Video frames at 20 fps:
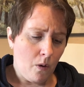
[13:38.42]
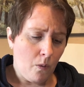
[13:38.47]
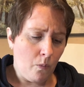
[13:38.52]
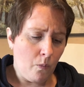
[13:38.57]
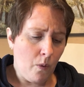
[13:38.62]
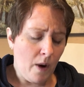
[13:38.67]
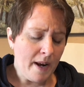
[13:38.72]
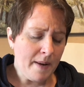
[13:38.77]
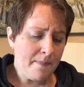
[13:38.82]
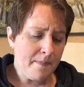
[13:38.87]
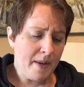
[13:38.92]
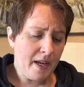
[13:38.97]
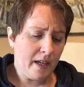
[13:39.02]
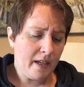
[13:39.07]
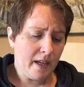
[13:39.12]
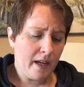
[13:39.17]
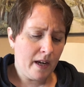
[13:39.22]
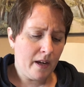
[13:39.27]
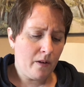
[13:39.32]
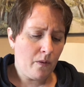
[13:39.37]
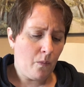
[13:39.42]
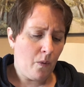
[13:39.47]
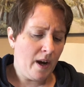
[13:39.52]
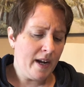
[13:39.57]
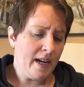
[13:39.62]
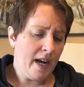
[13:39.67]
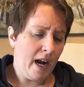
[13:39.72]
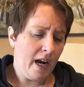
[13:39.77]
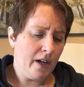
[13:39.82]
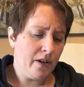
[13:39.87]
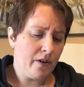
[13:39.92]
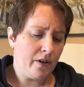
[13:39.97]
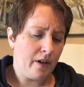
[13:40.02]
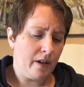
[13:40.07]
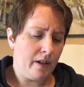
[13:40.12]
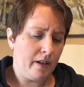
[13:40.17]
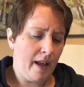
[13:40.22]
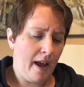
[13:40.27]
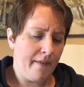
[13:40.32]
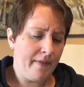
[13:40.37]

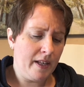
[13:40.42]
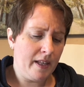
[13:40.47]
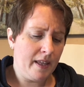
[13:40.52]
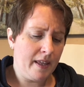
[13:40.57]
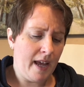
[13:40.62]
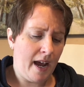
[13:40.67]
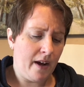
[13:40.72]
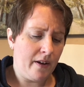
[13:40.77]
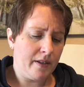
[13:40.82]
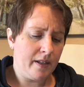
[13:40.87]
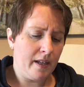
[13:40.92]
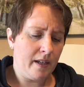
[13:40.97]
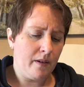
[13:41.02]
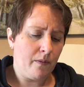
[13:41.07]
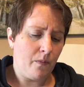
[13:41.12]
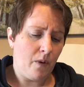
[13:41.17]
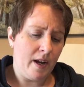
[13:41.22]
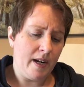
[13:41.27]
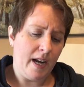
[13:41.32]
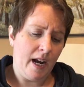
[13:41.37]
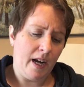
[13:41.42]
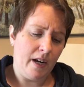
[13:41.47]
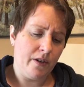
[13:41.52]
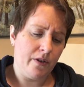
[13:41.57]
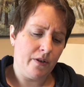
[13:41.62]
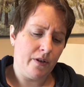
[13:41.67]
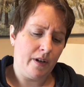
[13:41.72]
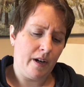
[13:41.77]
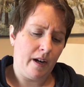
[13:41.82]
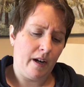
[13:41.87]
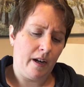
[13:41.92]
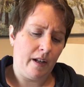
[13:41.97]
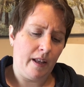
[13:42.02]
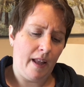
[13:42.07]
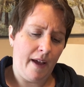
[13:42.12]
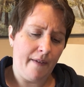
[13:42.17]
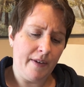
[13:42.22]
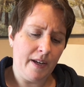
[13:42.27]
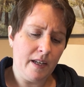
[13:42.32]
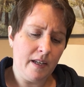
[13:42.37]

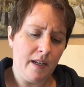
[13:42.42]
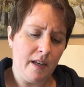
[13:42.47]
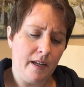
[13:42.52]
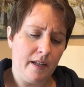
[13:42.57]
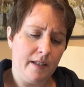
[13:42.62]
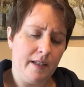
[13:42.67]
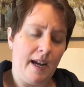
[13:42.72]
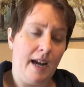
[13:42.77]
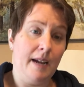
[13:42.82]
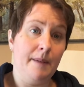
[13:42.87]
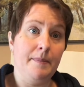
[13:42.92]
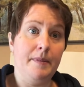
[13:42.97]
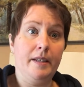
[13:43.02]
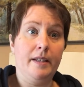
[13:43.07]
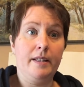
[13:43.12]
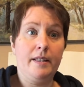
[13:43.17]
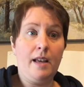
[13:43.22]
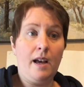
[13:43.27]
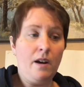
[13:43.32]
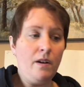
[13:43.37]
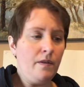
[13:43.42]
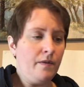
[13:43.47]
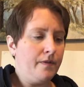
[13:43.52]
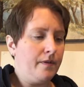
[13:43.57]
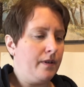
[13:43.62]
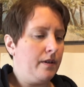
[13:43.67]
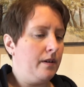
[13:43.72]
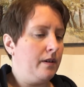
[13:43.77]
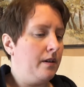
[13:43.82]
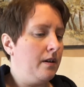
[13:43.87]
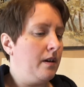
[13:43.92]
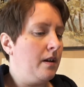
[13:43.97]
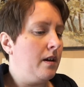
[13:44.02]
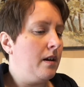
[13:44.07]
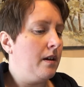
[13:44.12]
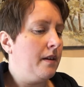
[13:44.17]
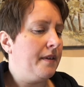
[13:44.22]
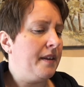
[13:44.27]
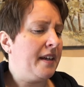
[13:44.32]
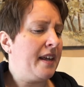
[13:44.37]
1,111,111 times itself,
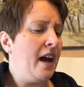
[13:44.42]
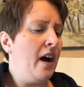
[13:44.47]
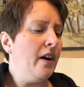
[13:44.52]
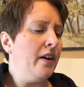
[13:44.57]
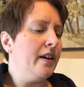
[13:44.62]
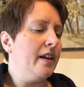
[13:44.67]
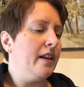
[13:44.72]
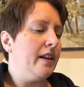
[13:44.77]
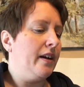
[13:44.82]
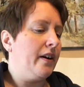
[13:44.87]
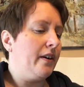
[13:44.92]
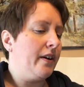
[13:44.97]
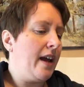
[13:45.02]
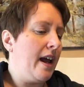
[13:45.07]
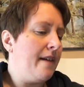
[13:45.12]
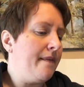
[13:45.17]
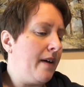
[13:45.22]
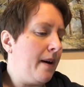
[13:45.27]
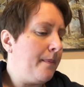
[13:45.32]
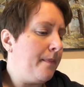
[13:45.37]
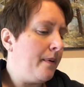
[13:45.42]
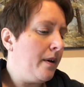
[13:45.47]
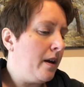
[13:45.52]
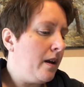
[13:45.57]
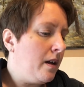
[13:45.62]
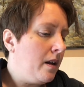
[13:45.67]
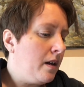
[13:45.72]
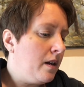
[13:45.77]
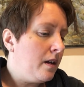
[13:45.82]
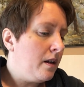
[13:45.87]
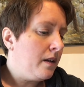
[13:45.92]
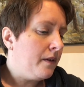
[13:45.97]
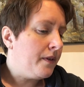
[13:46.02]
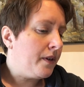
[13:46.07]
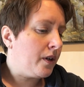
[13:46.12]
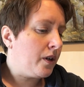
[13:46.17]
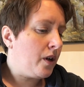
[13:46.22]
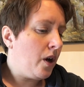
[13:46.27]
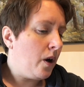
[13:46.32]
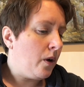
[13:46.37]
the calculator gave up
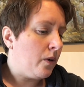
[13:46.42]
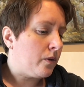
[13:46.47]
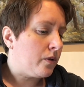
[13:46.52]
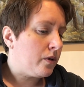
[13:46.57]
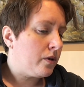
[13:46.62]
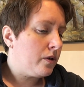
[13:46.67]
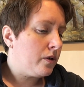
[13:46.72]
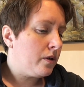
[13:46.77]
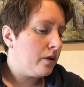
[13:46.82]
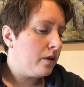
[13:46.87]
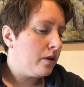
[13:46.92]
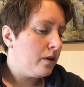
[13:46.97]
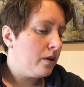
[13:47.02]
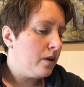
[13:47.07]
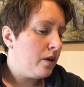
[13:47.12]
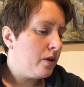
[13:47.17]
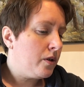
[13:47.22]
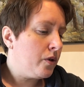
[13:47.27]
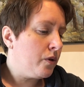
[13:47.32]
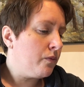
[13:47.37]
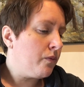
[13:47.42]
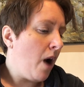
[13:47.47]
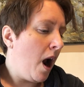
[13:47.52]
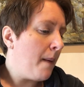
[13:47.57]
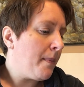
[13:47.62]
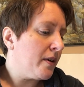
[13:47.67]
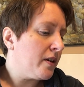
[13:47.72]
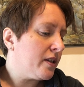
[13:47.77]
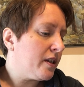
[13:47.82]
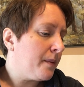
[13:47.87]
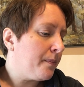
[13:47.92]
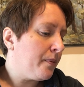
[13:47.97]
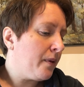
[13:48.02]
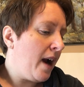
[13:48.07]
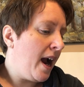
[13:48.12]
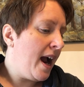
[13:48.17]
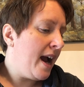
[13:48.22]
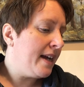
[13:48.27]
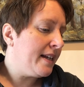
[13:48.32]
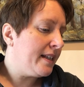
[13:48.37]
the ghost. To Robert's
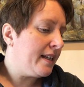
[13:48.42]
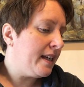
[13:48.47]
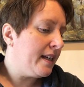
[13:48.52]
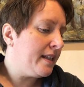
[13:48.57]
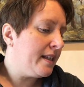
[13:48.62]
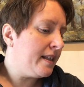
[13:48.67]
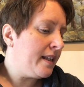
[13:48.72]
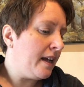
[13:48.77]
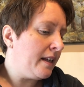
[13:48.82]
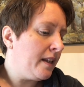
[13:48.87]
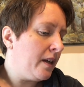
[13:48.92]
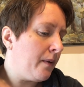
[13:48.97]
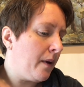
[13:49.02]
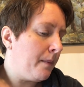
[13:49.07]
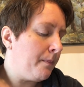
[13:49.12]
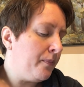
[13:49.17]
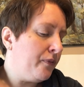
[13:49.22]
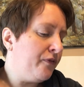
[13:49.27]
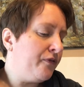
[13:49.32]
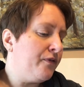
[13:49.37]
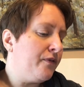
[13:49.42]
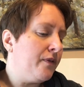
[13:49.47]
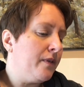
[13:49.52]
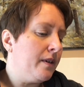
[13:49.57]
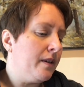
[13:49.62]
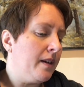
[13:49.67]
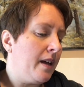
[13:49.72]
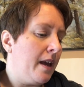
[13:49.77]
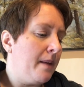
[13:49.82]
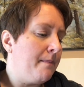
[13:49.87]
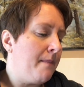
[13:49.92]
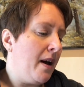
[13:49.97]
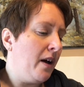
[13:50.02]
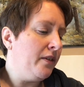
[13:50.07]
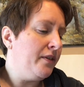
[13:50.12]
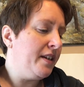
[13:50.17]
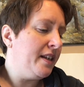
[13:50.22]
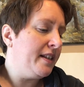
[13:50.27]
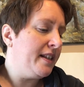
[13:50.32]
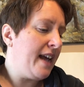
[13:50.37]
surprise, it suddenly went pfft and
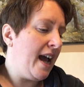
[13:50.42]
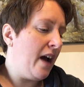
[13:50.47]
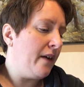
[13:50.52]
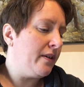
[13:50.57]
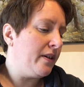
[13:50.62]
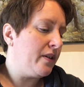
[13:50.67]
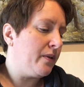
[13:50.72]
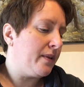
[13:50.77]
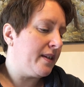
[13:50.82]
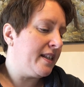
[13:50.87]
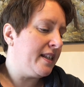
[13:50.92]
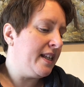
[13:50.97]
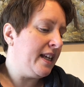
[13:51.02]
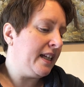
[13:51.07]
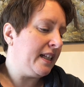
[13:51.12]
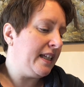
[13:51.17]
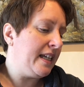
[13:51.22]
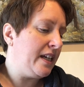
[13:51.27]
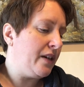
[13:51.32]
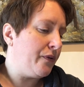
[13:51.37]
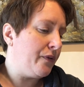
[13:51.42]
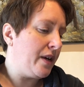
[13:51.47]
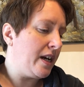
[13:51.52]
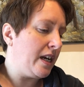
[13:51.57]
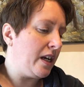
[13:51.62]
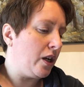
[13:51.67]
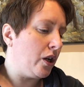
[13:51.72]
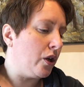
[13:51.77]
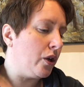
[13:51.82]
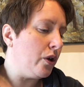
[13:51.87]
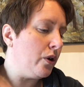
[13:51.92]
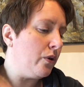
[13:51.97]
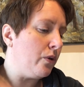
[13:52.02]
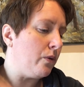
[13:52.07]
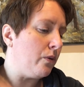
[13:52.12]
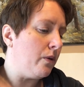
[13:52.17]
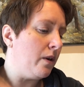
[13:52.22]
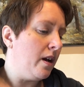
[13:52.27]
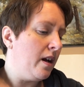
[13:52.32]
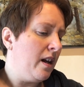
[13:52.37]
melted down into a sickly green
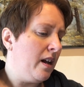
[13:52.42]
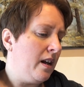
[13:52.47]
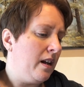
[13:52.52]
goo.